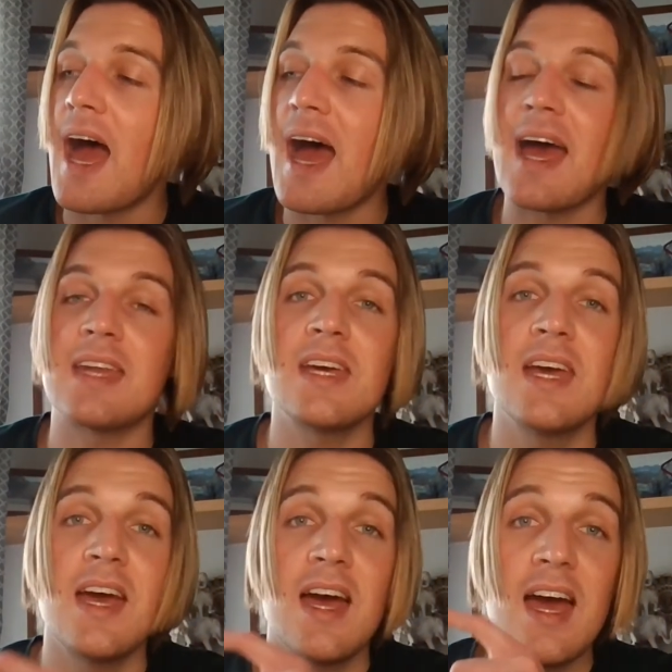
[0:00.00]
and
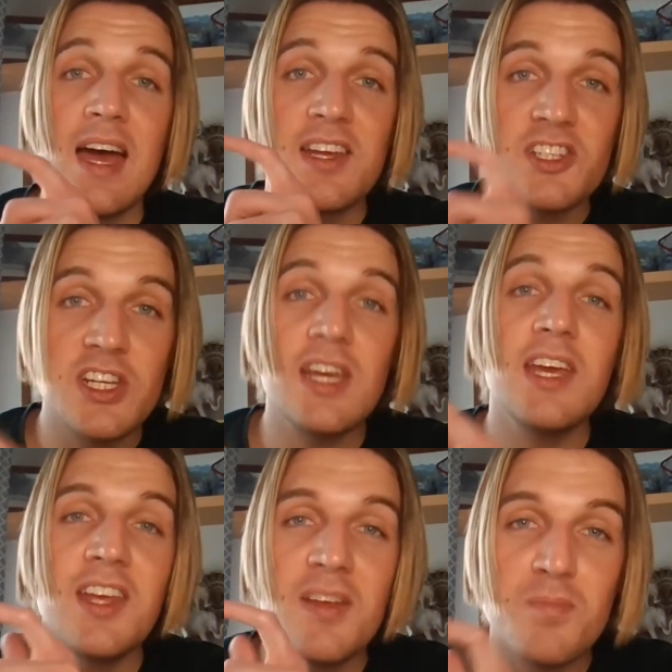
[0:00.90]

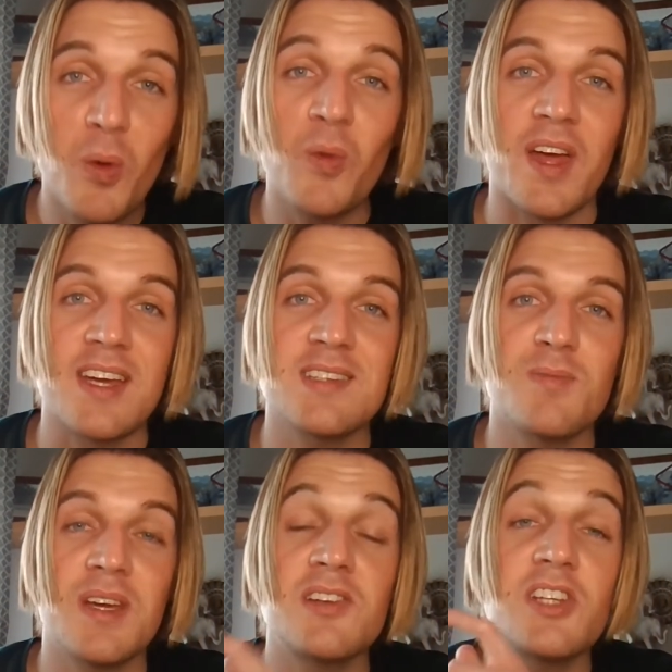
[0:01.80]
she bought this
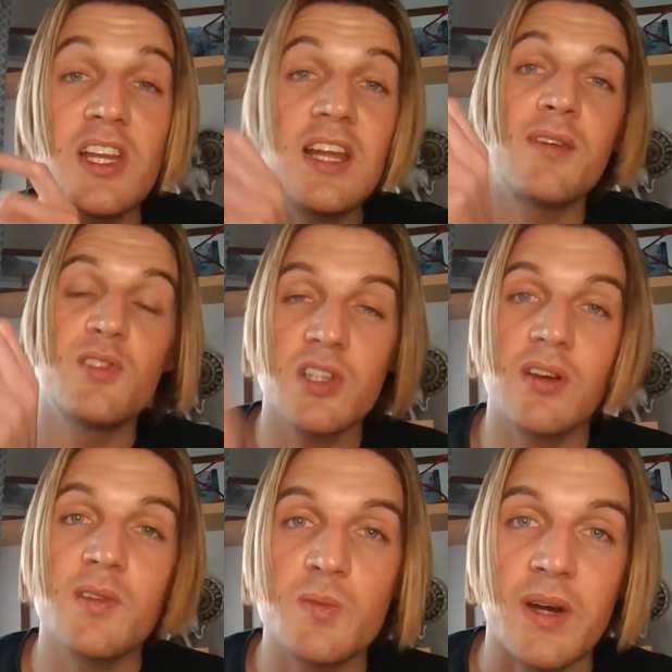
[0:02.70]
because she loves
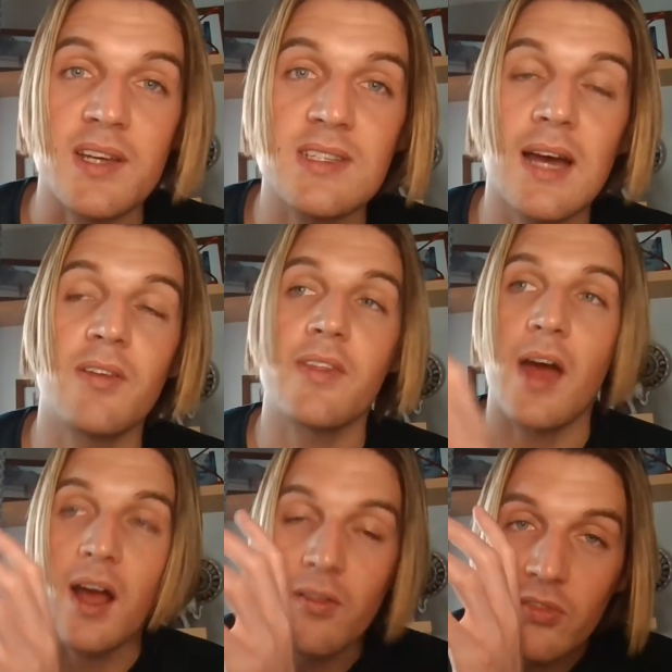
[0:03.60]
shine sprays to have like
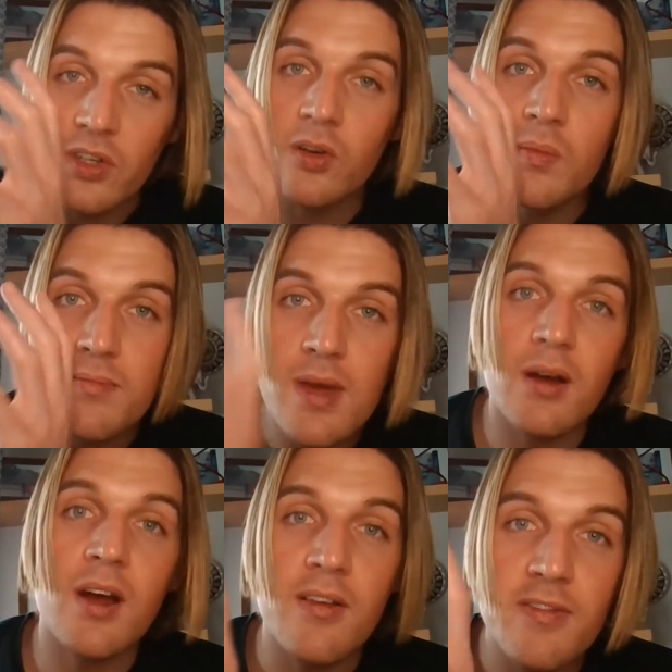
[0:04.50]
that real
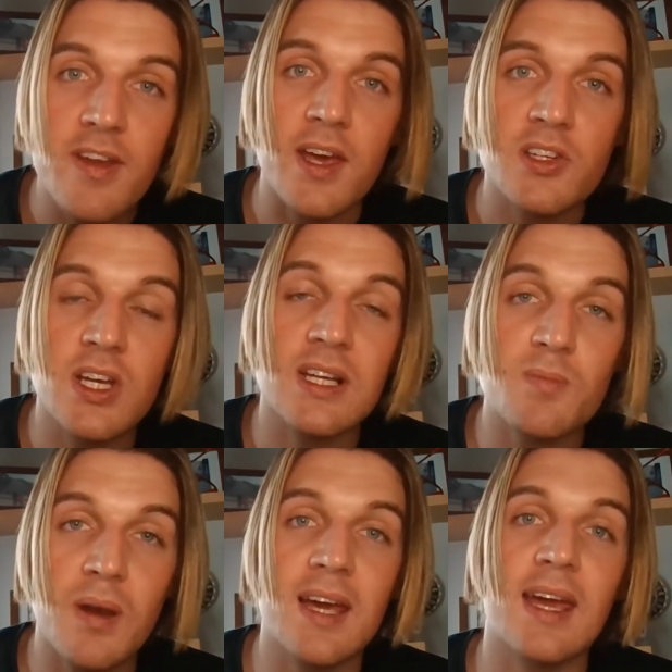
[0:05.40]
mirror finish. She has
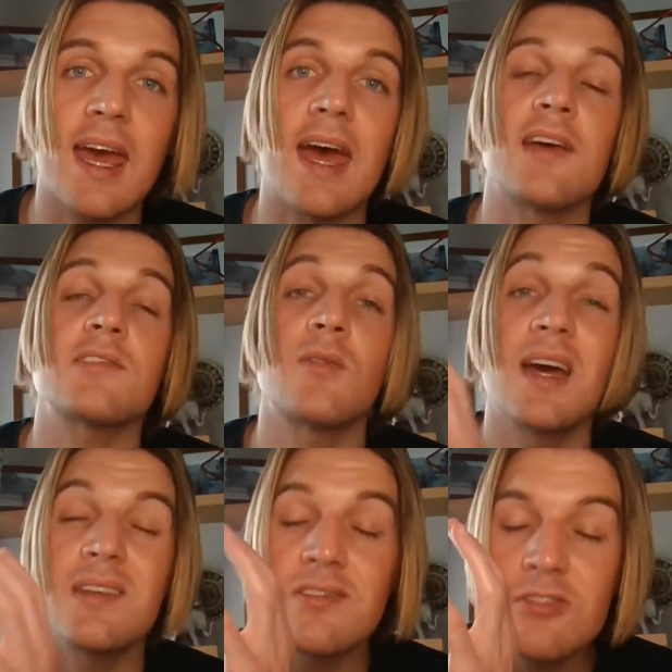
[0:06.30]
black hair, so her
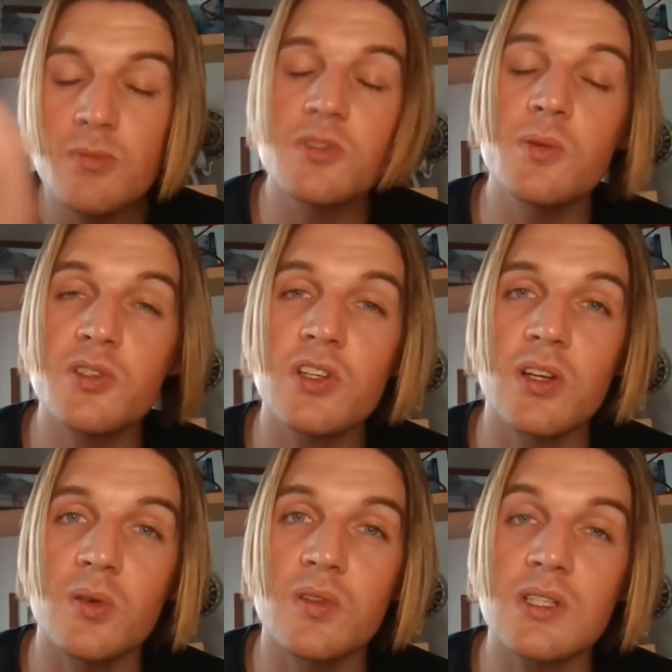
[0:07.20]
hair's super super
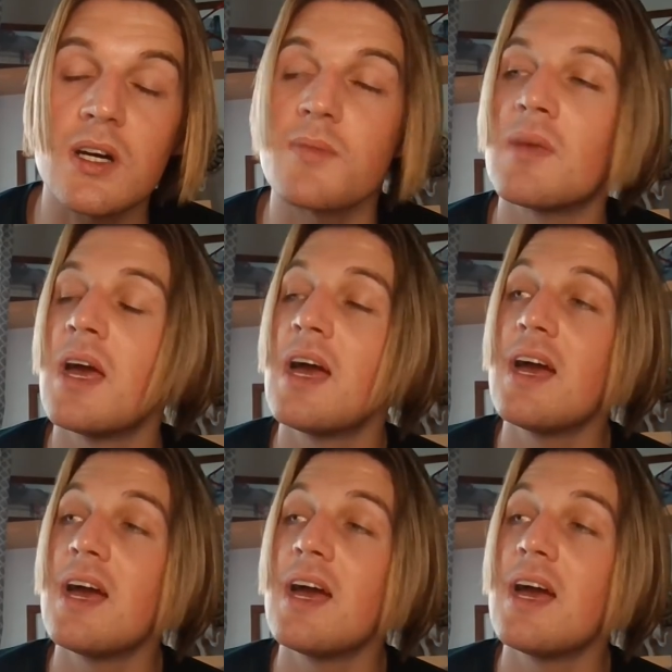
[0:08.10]
shiny all the time.